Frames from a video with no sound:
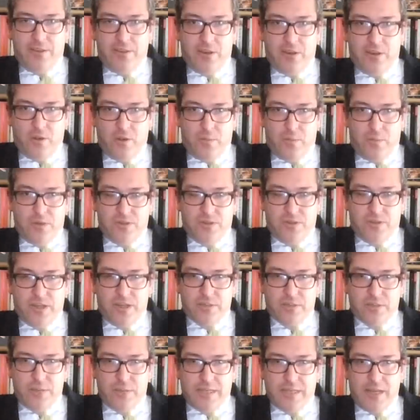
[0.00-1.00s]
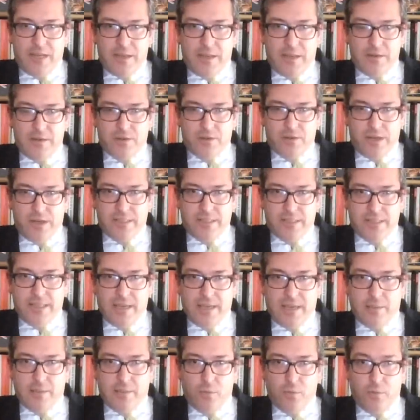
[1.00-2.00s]
the new administration may take, try to
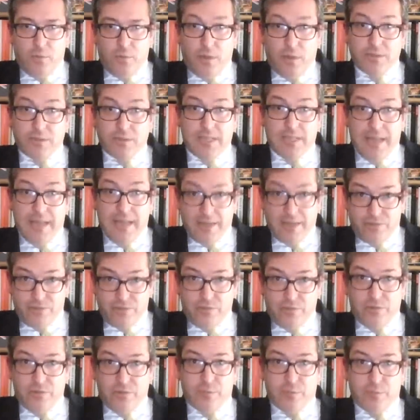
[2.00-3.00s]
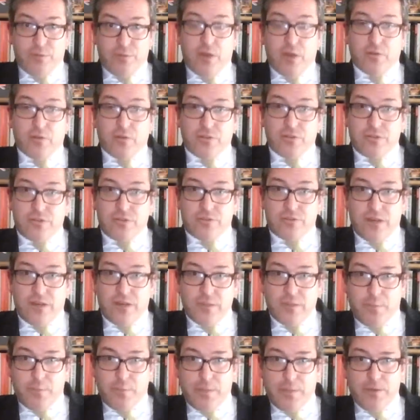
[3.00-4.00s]
take a more multilateral approach to try
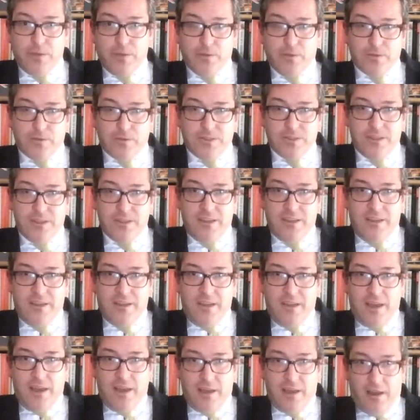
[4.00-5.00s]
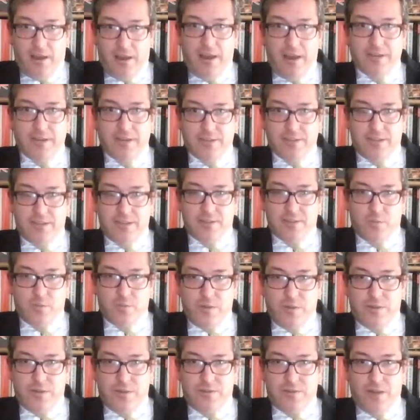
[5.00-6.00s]
to build alliances
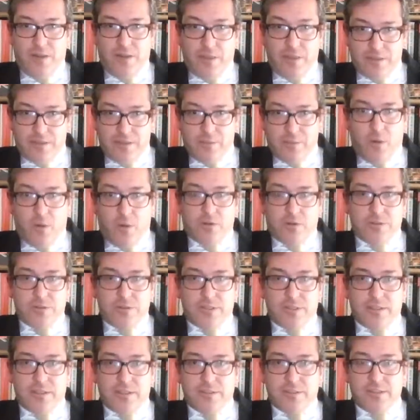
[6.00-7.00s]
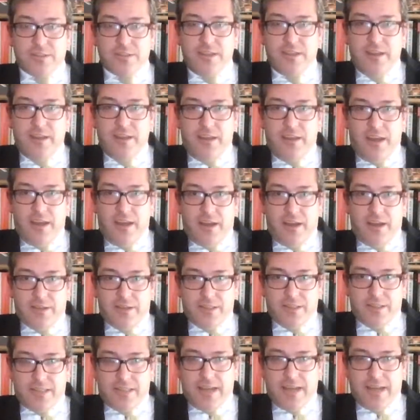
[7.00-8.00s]
with other democracies uh, to
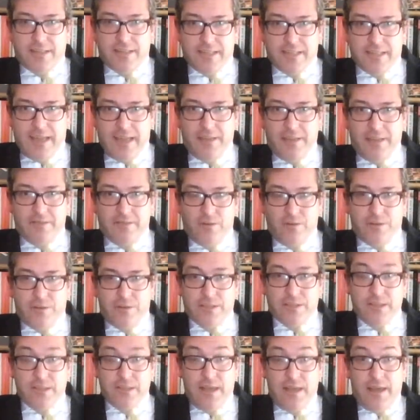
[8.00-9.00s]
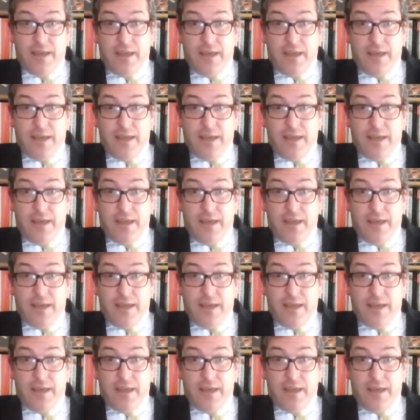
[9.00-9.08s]
stand together on this.